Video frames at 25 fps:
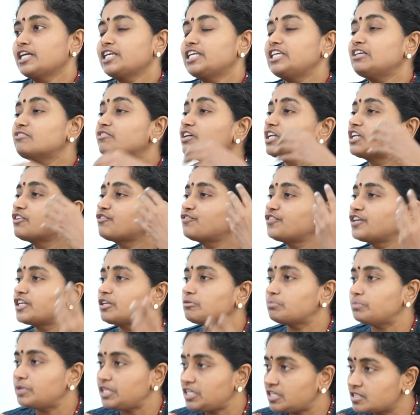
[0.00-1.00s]
Even if
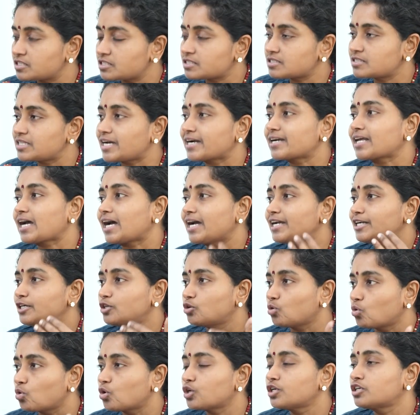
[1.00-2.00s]
it means that I
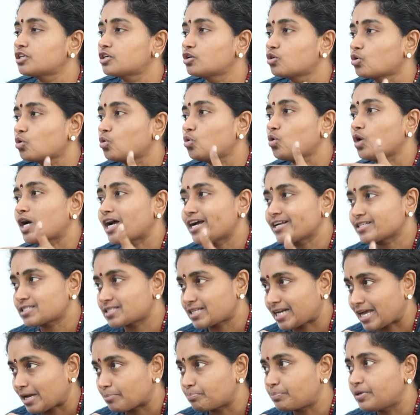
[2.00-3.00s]
don't grow
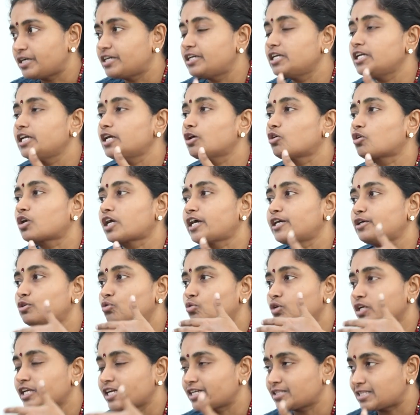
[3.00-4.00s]
as rapidly or I
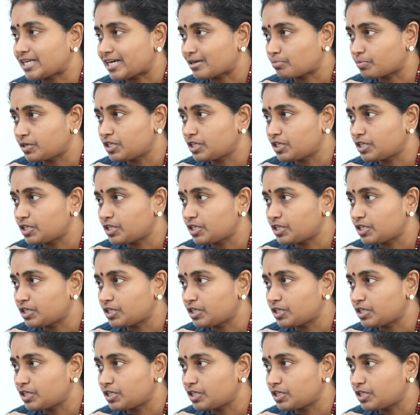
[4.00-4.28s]
don't get that